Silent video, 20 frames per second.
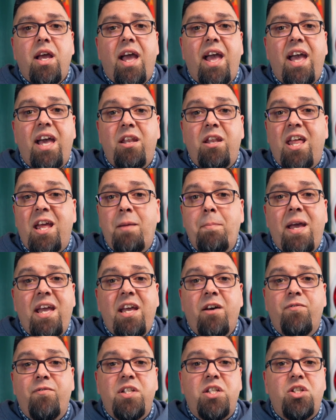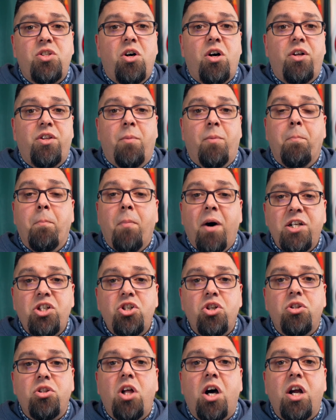and they may have installed a
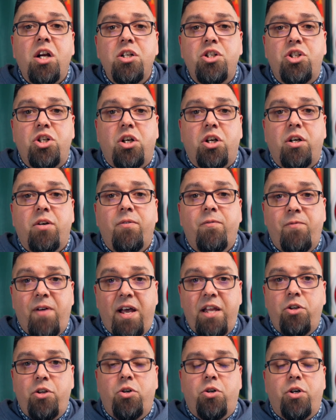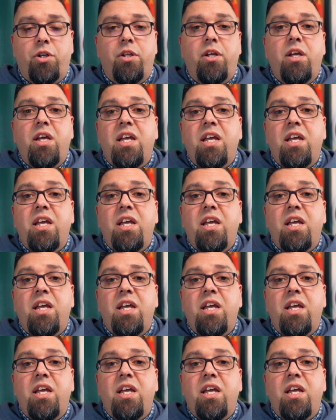much larger vent hood.